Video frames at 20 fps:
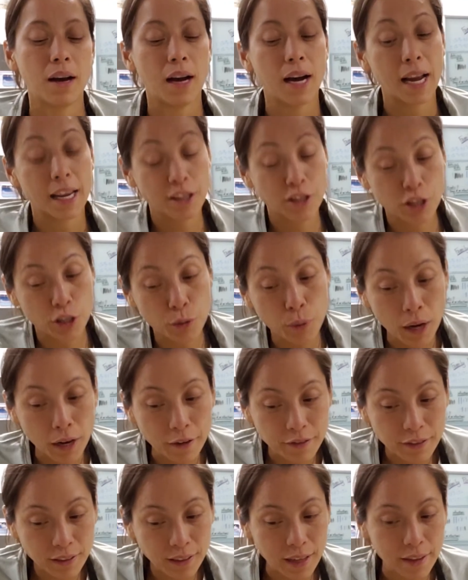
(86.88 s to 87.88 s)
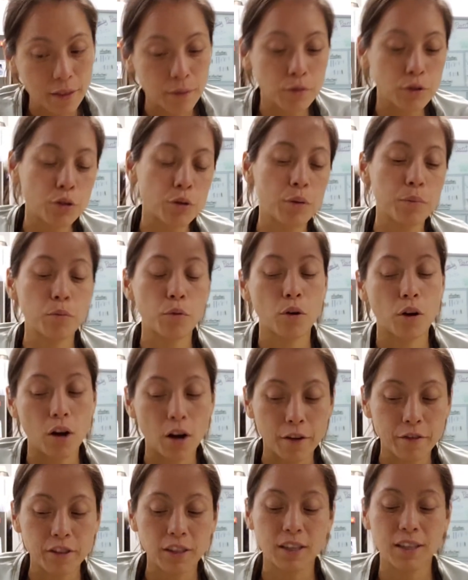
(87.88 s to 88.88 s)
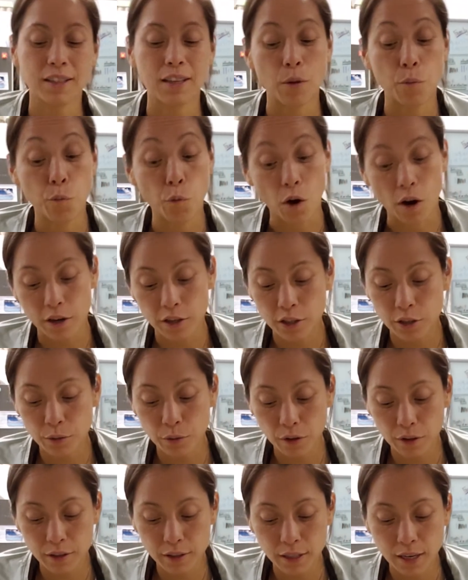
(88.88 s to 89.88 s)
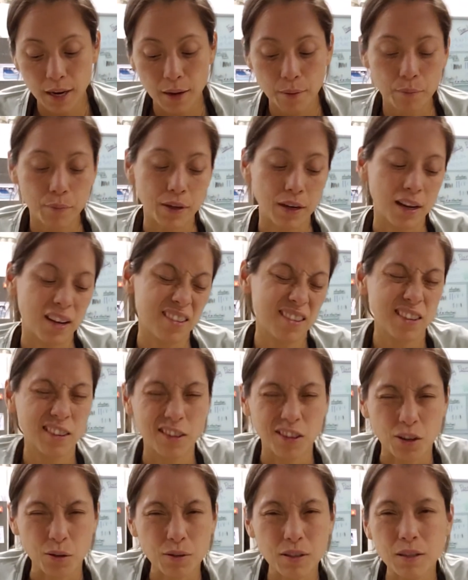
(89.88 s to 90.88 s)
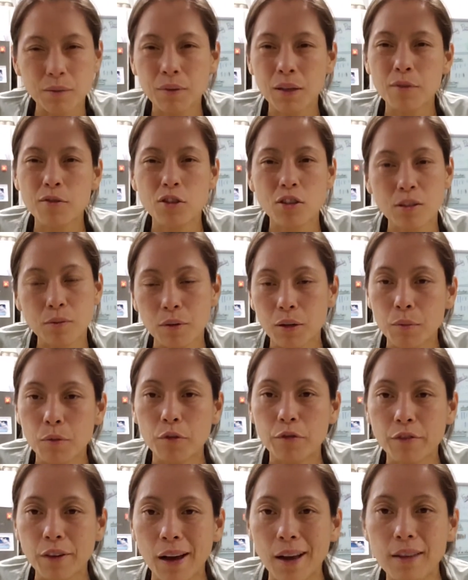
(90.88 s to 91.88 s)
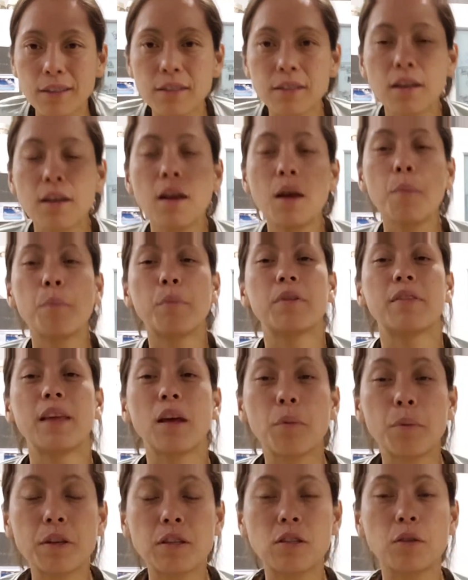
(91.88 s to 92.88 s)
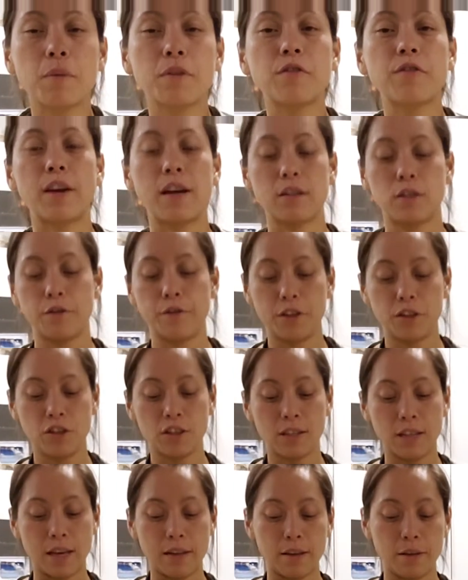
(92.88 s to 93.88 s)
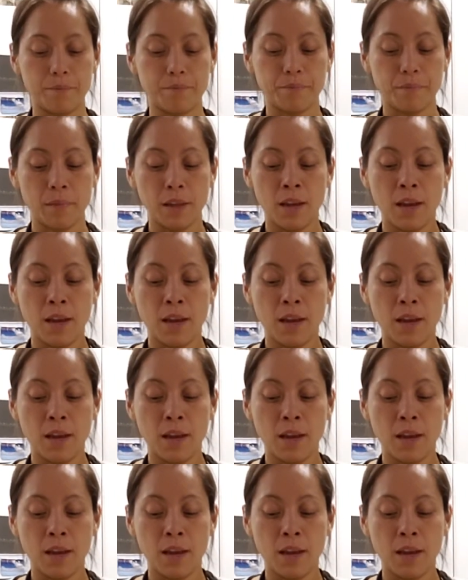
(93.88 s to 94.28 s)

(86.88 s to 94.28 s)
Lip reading: I do have to let them do it more often because they want to all the time, but sometimes you just want to move fast. But they'll be so much faster if I just let them.